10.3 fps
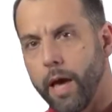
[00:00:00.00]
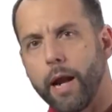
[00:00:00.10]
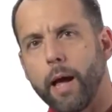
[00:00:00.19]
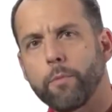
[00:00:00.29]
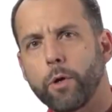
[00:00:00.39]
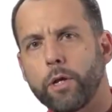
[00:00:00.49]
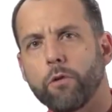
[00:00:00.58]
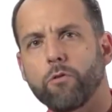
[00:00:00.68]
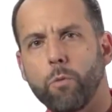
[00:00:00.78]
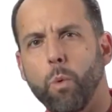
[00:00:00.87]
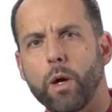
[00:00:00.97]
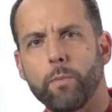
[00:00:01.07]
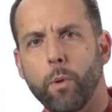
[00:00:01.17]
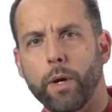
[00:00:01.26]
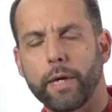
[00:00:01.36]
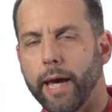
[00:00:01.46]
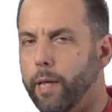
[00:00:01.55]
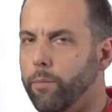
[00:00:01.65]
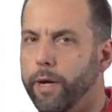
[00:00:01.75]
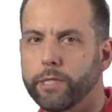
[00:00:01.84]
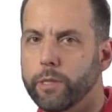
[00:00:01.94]
And I'm going to use a 1-point
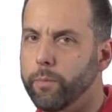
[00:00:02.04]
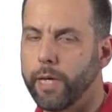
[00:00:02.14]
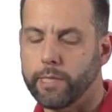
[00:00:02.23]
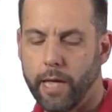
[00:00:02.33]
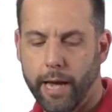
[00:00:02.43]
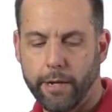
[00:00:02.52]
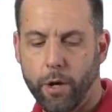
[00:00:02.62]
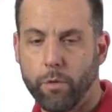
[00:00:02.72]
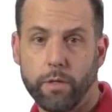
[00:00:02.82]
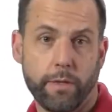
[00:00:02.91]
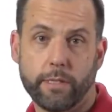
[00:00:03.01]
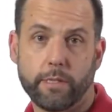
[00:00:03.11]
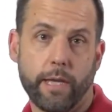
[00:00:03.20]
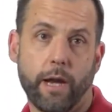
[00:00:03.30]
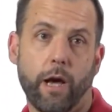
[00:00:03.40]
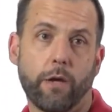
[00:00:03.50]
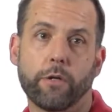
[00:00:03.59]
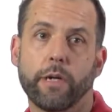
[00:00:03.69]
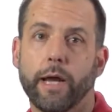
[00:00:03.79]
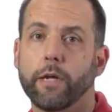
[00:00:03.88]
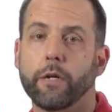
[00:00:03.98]
calibration because I know that this is at
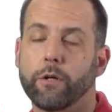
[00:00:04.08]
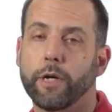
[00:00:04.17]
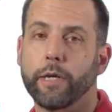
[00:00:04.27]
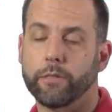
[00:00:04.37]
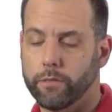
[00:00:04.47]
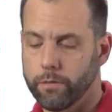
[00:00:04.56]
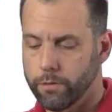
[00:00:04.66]
180 degrees.